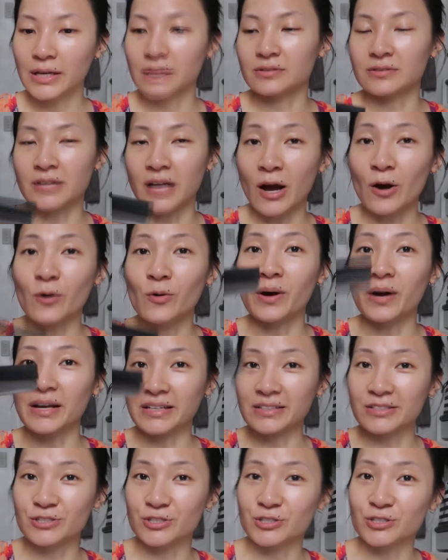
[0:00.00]
Now I
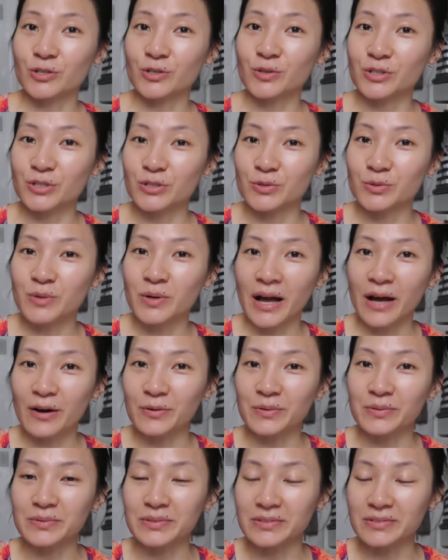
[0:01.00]
get to show you
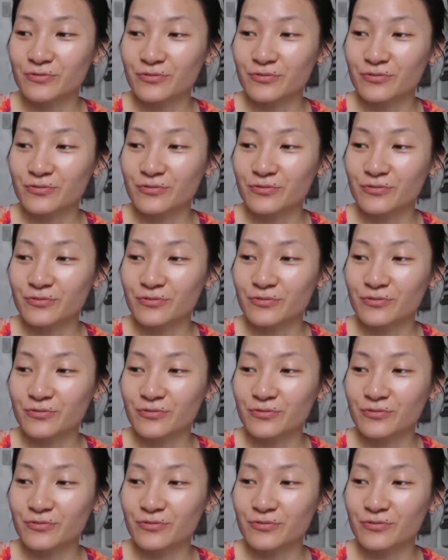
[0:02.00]
how